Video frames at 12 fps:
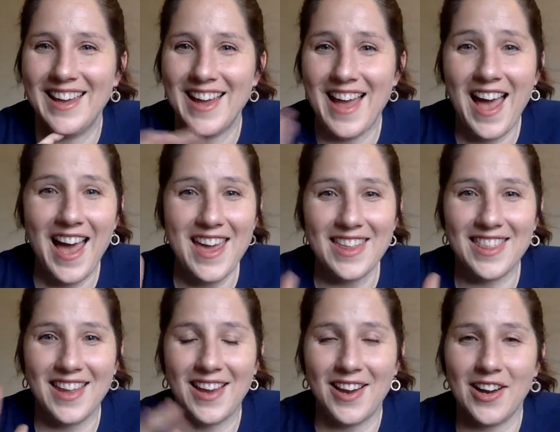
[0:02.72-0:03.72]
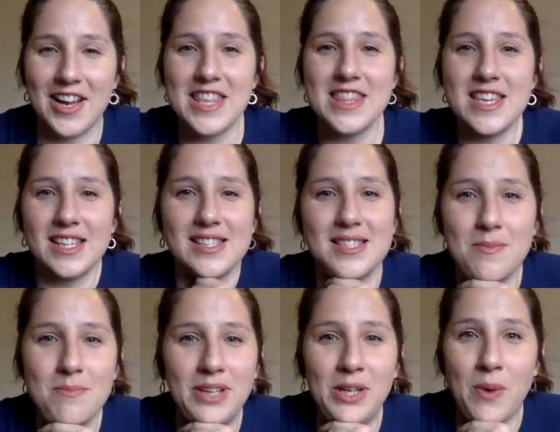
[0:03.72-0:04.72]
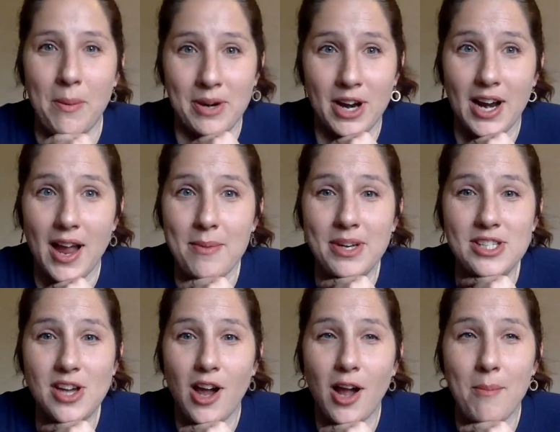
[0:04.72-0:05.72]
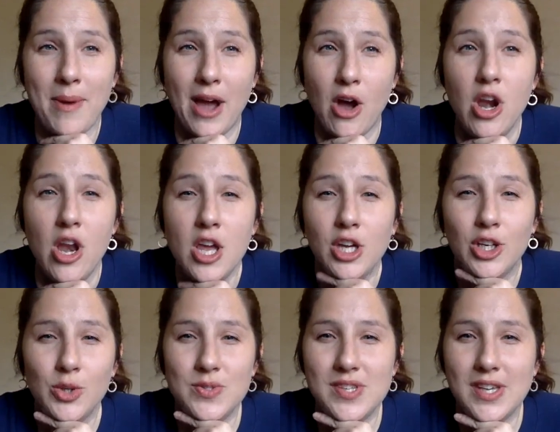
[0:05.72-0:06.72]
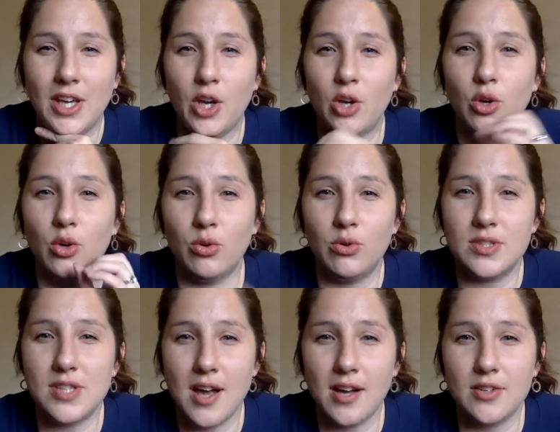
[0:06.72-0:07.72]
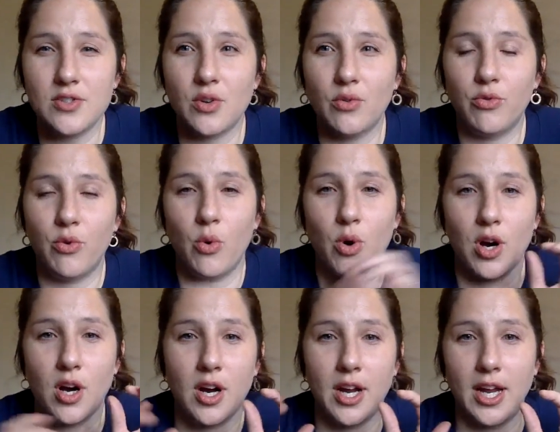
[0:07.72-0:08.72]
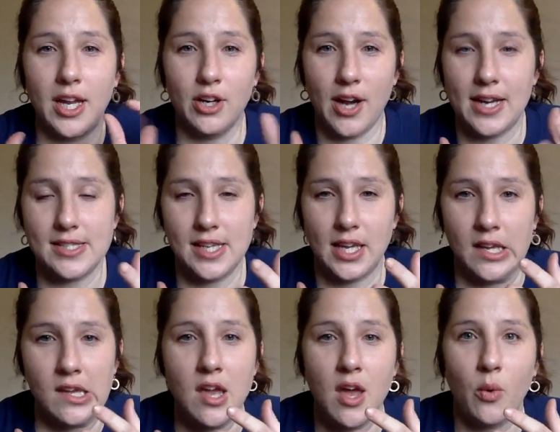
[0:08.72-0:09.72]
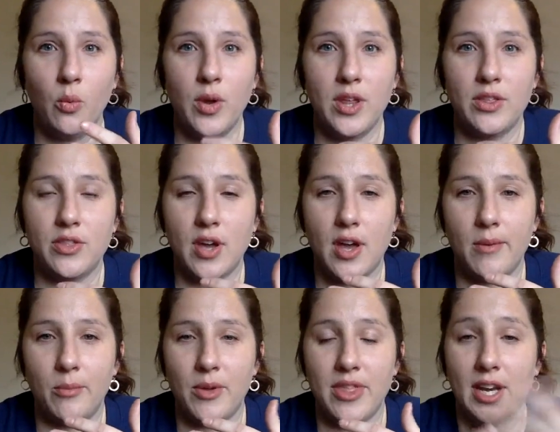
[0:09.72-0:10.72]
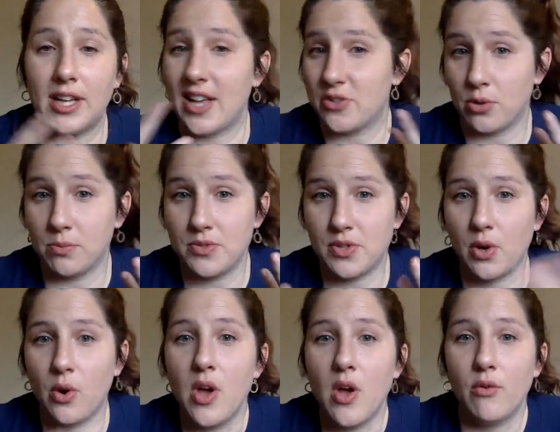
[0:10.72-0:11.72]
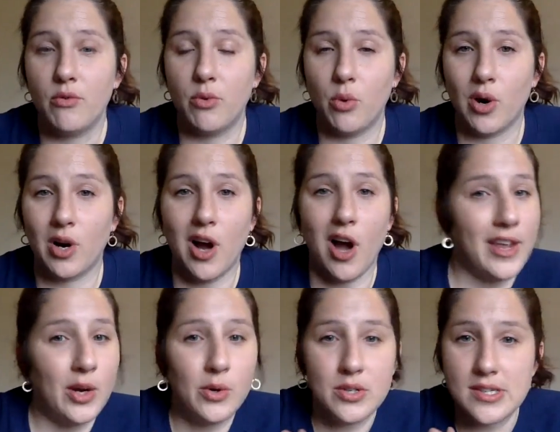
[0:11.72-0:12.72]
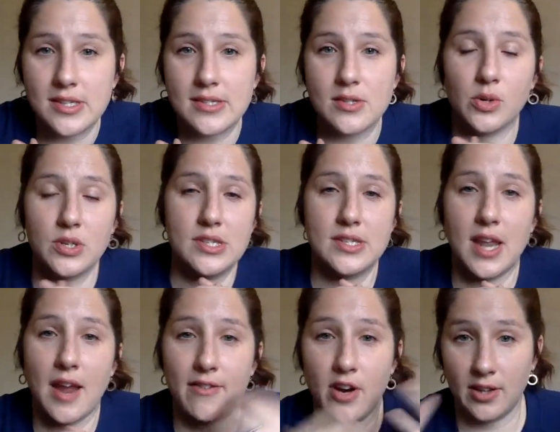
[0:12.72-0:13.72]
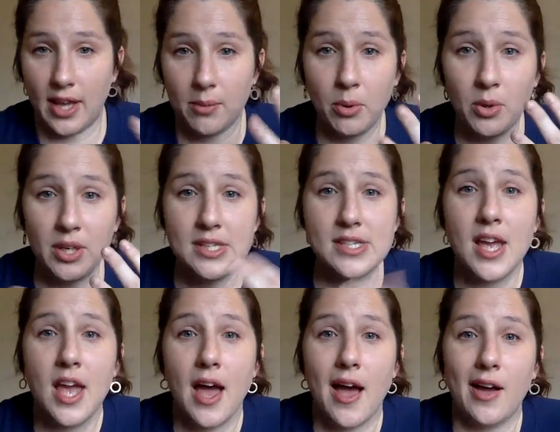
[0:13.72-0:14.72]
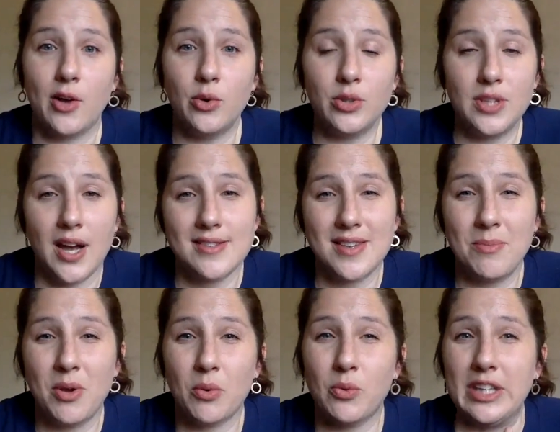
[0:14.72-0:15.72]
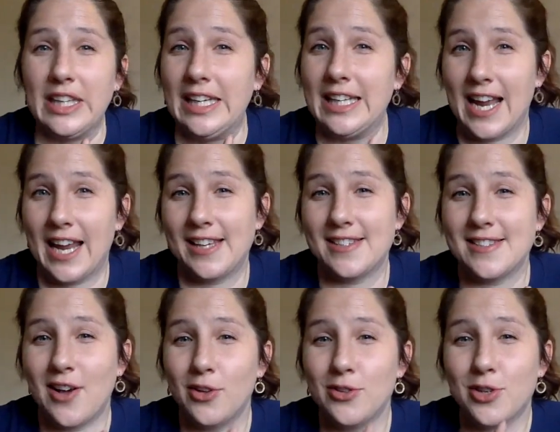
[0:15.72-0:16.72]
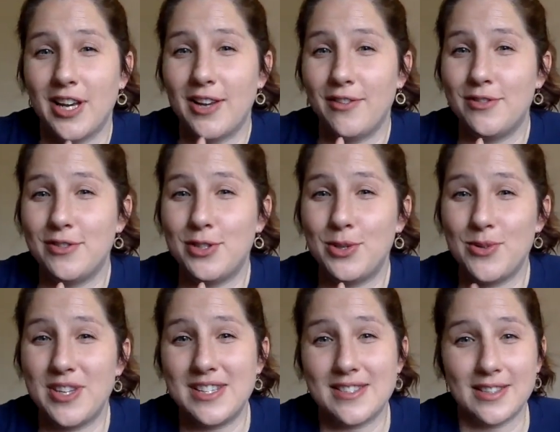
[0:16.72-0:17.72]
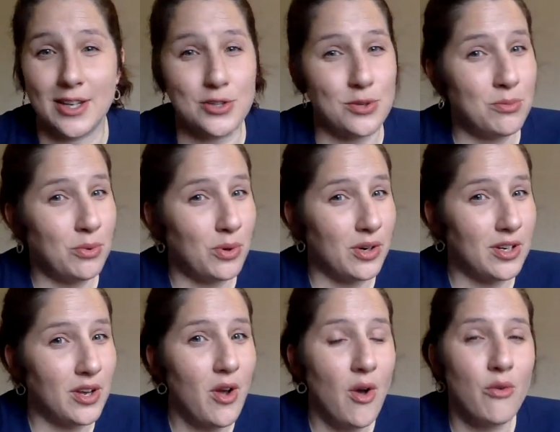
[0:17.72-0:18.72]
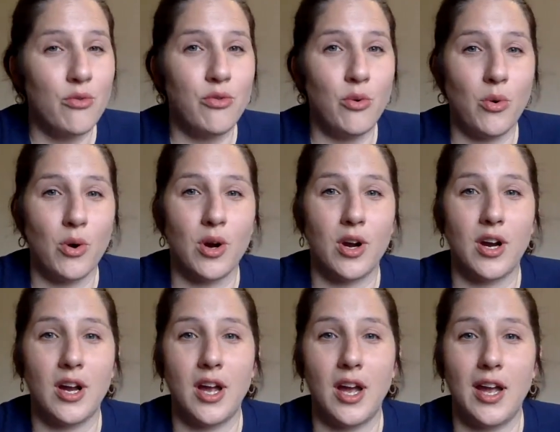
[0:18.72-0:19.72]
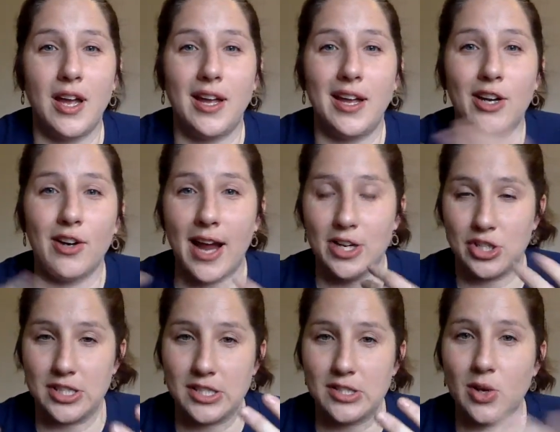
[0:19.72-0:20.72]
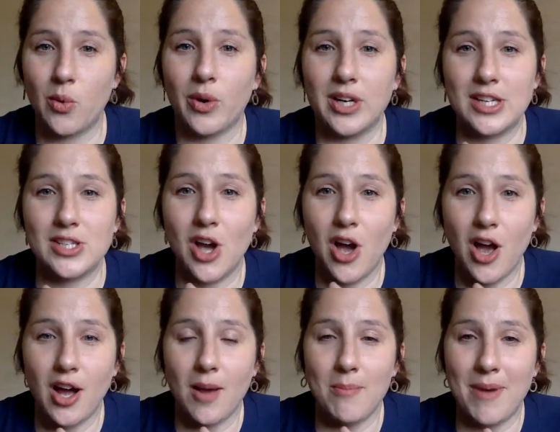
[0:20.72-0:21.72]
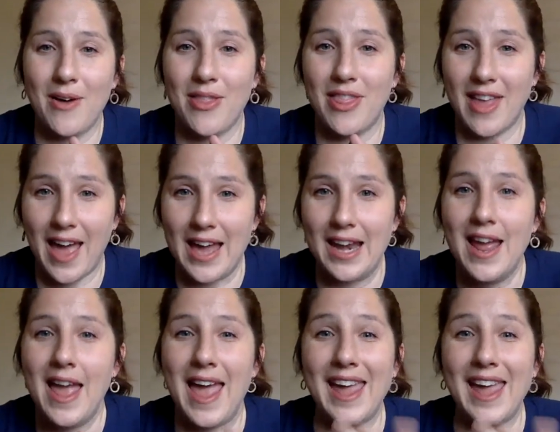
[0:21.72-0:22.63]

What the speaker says: Hi there. In this mini webinar, I'm going to talk about using Google Docs for interacting with within a classroom. So for online courses that have an online component, Google Docs can be a really nice alternative to the discussion board for interactions. And so we're going to talk about that.